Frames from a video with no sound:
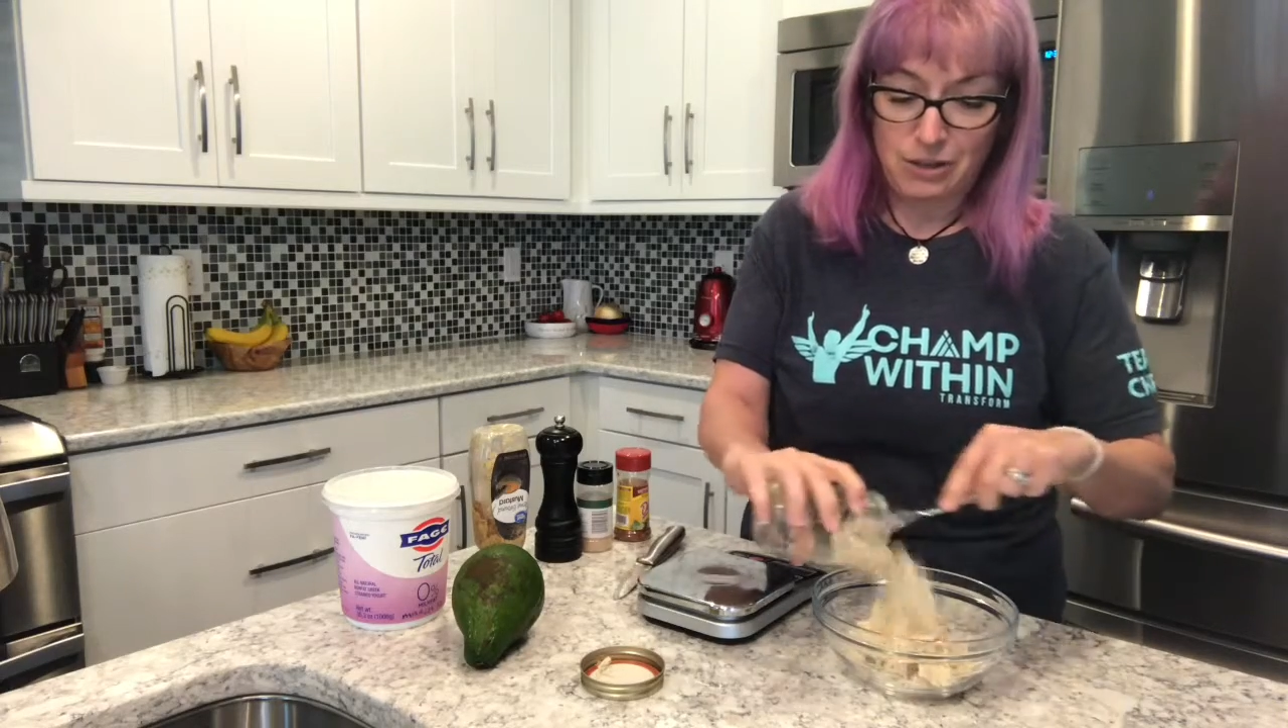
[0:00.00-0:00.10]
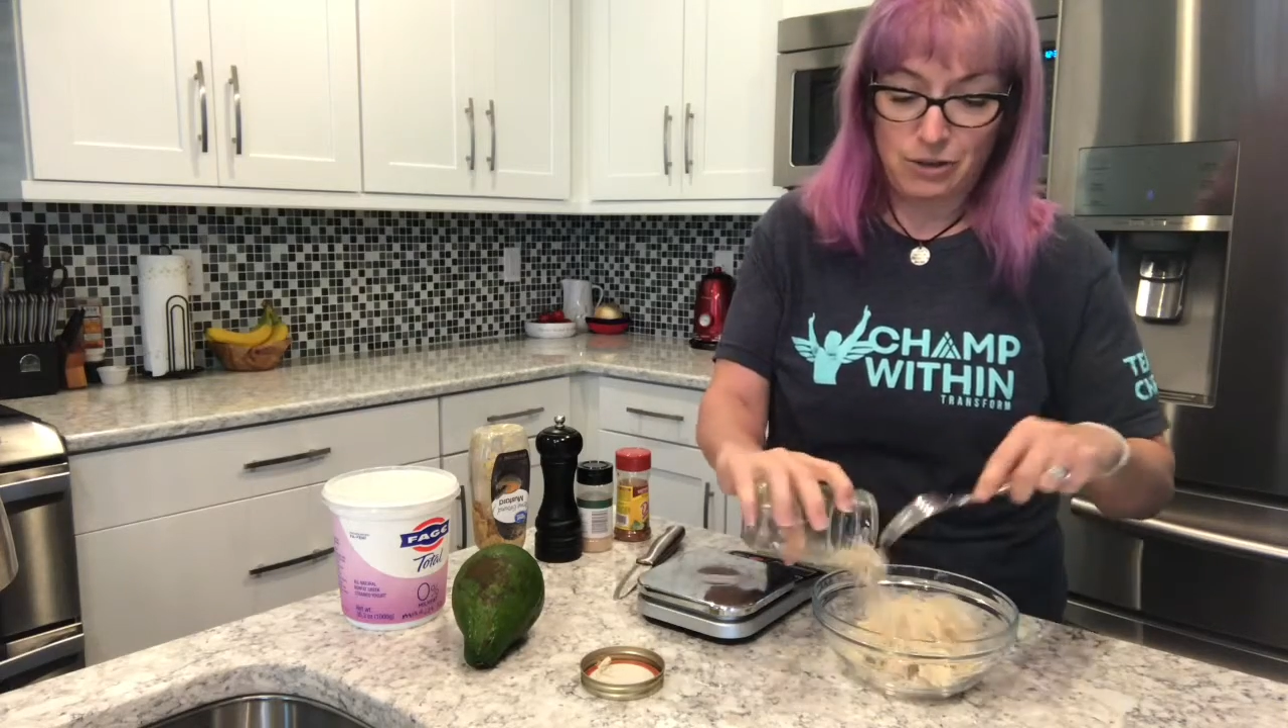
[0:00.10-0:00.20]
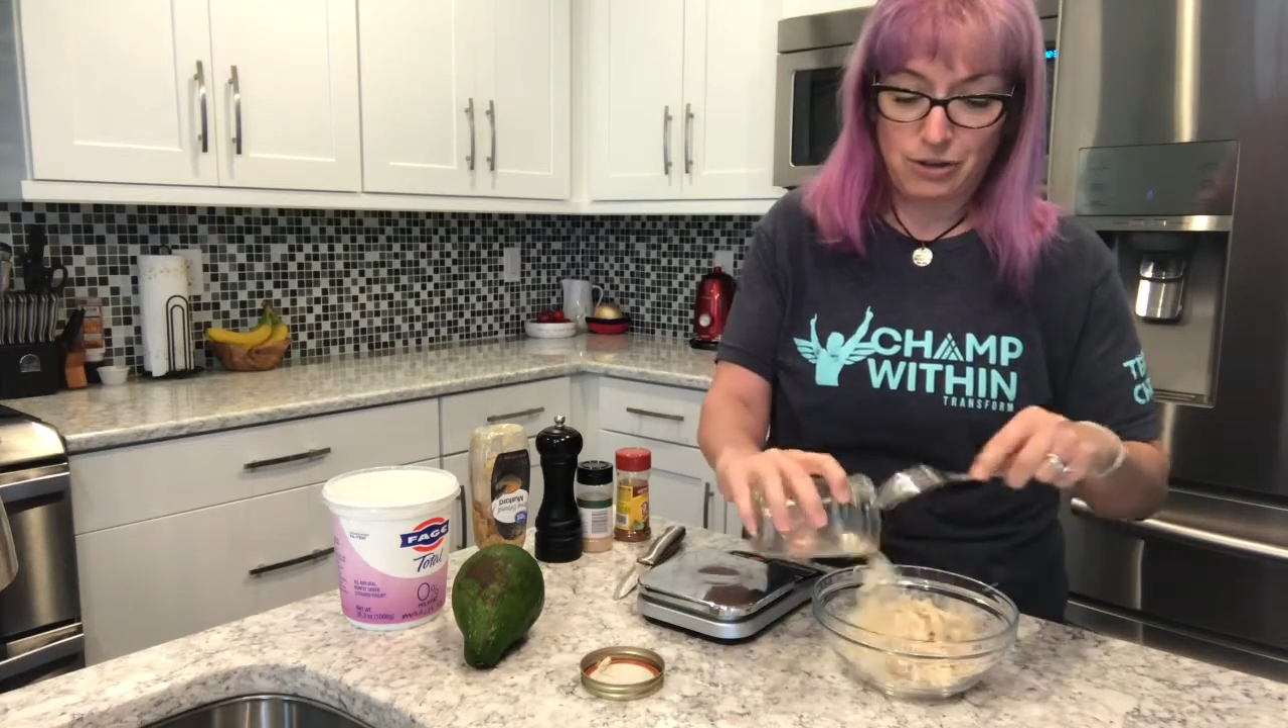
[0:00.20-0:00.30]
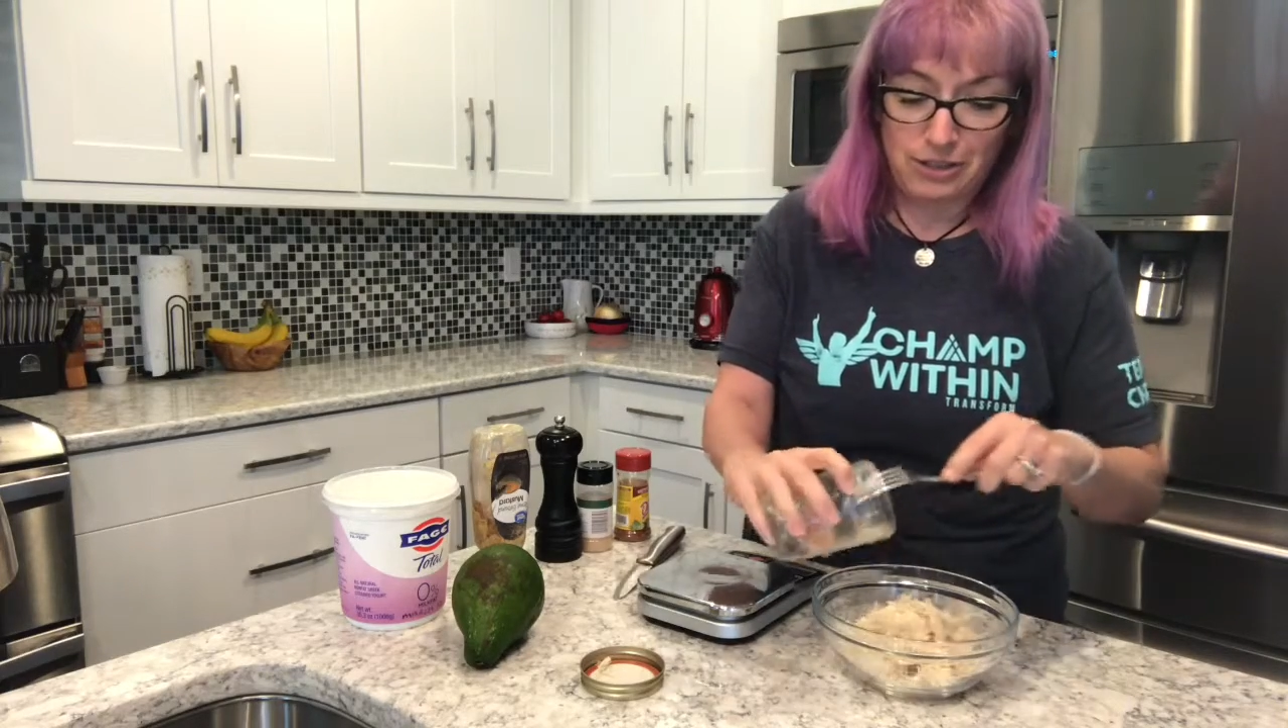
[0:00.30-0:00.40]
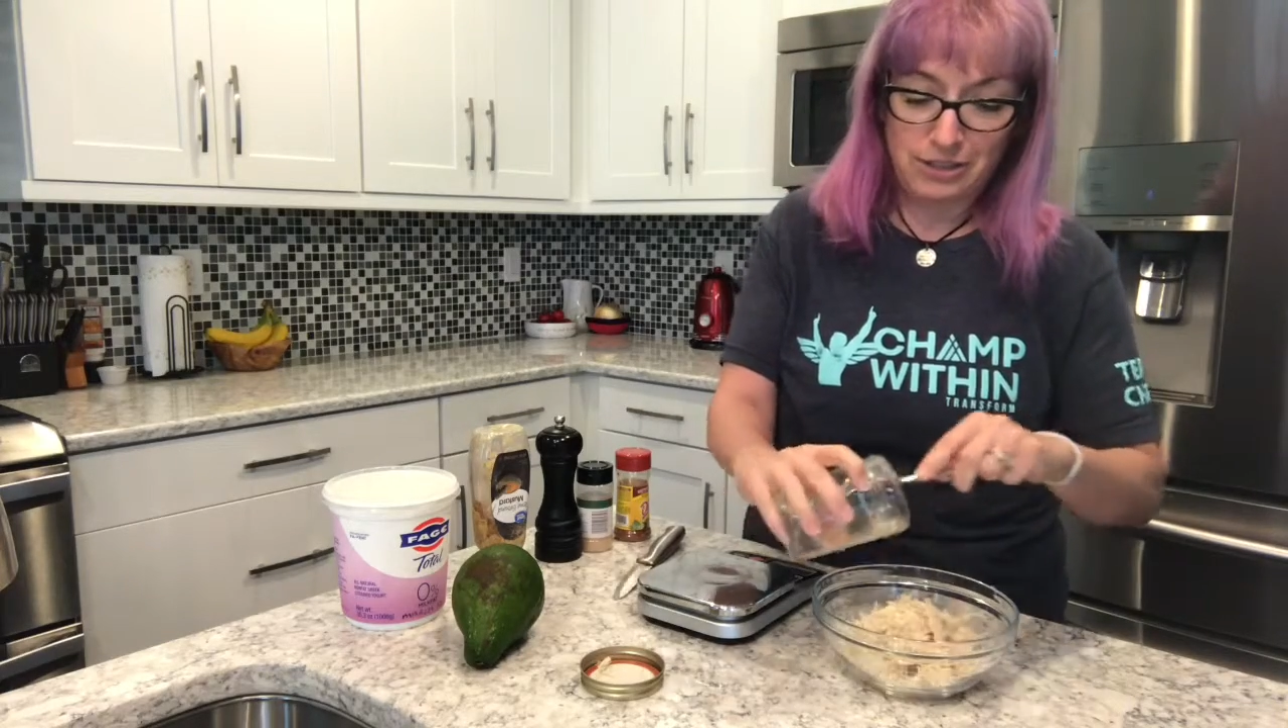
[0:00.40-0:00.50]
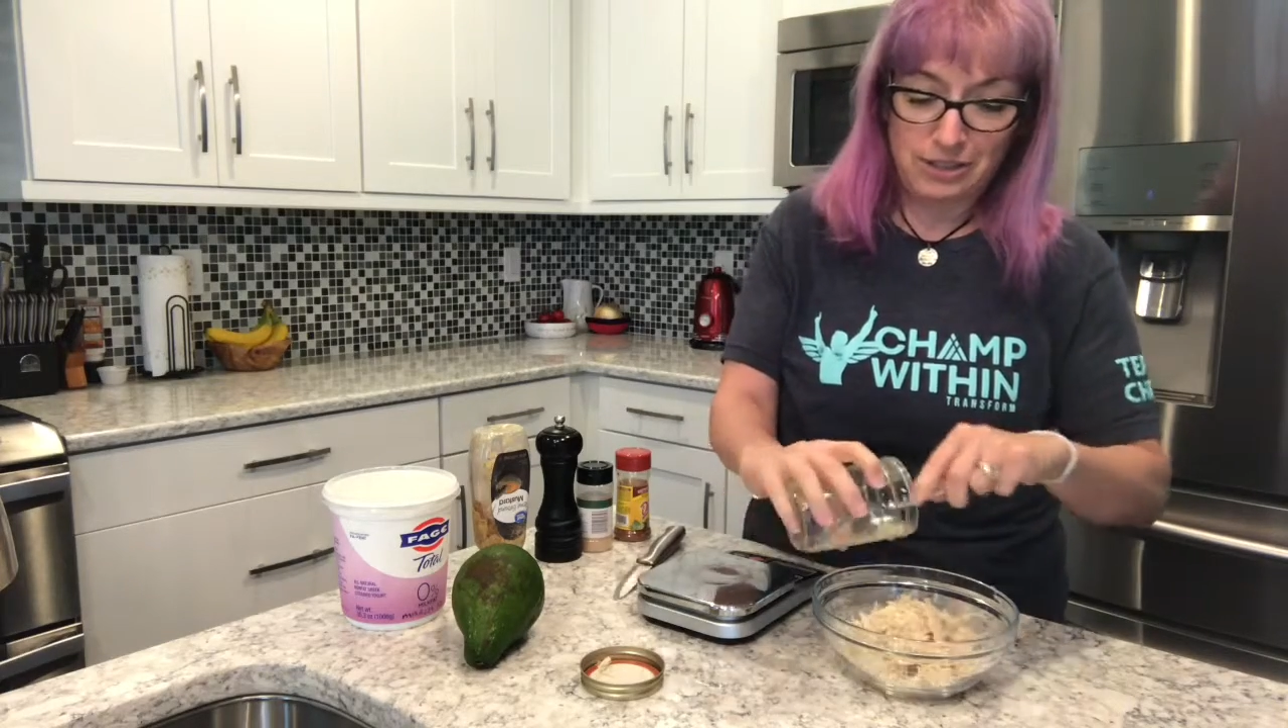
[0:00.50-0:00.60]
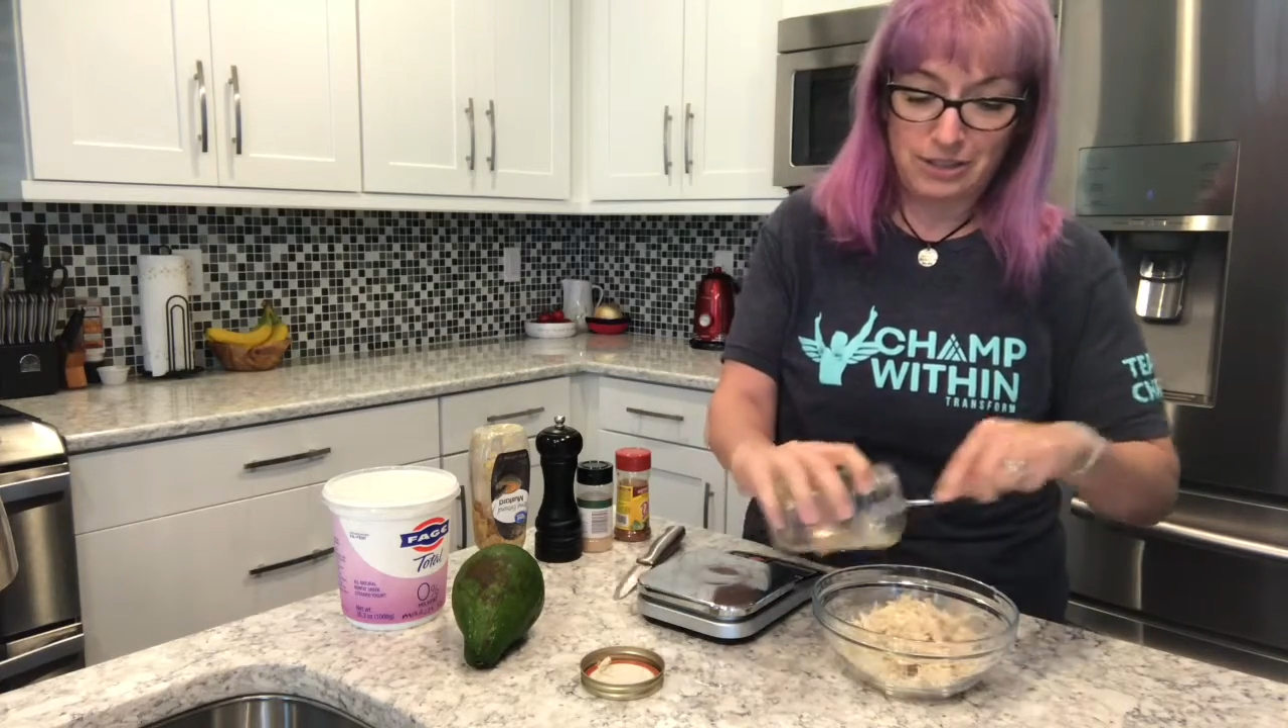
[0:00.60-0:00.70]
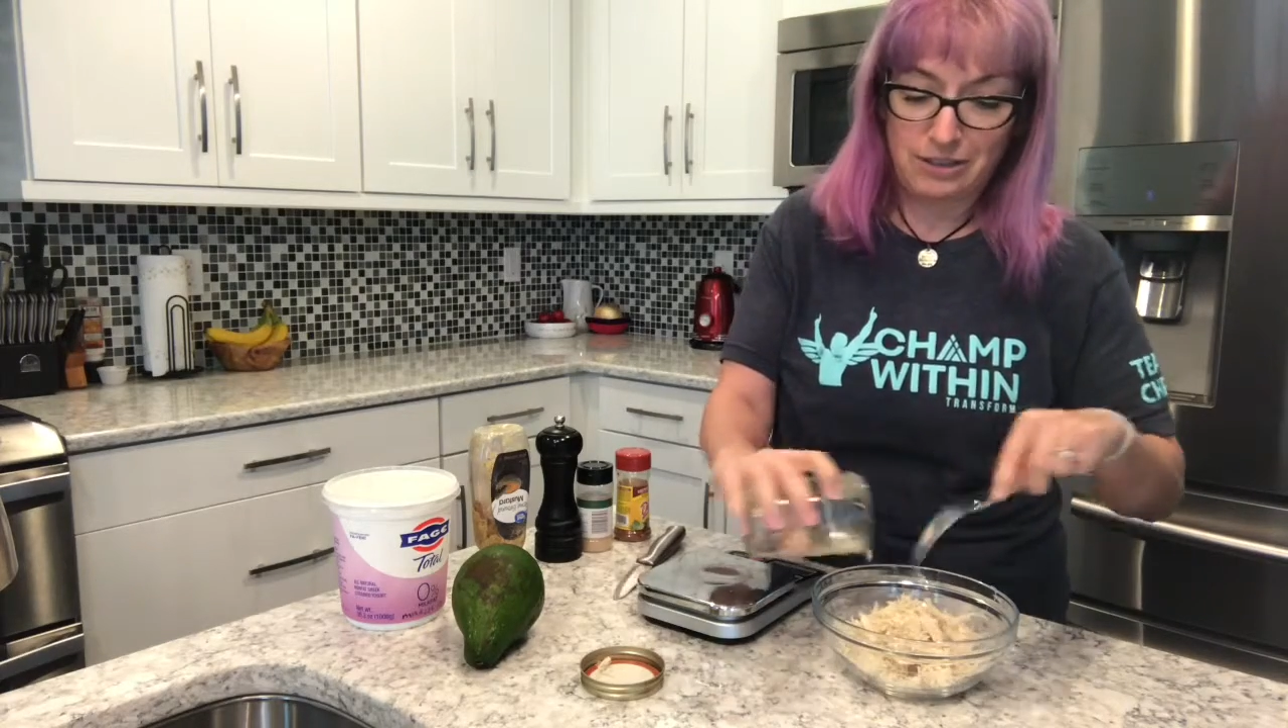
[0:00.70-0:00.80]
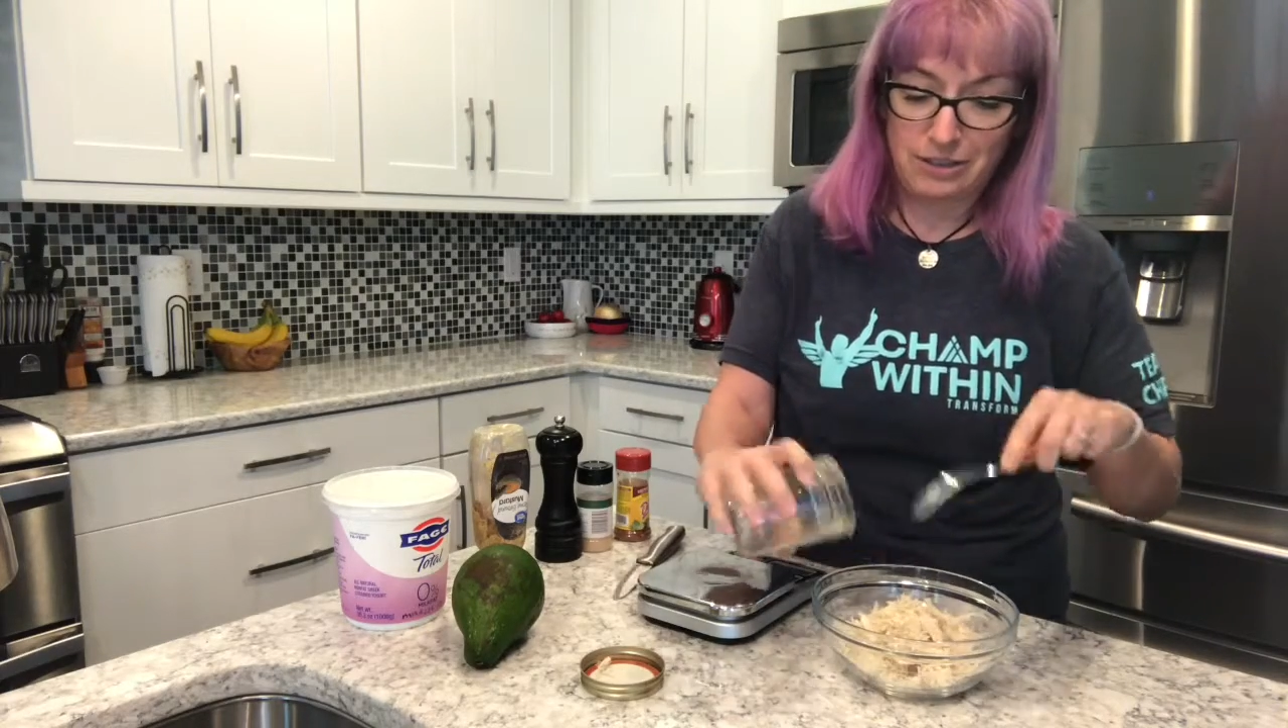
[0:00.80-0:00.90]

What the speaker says: cooked